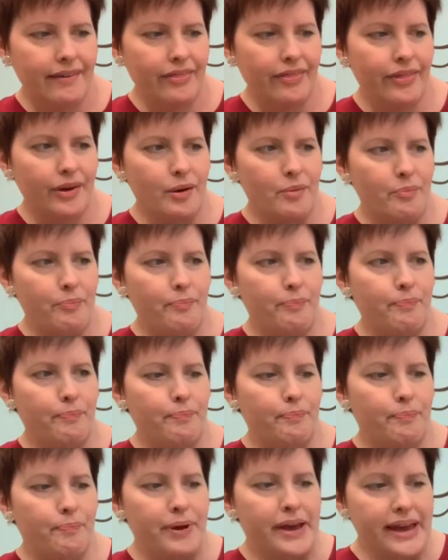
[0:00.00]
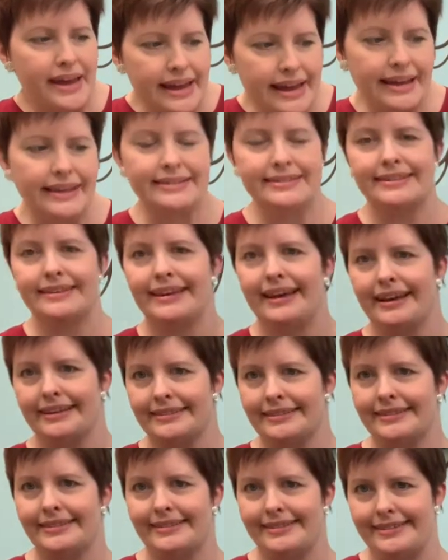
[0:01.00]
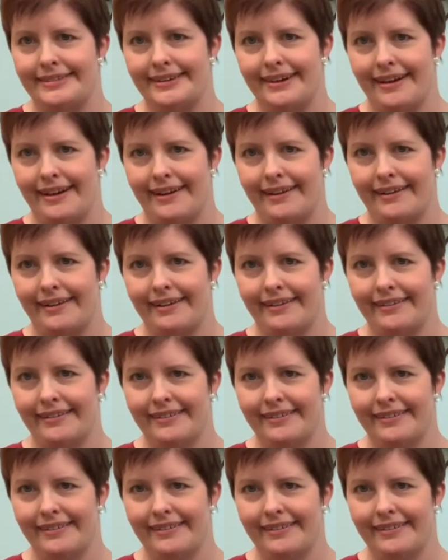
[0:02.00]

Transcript: The pigs get stuck.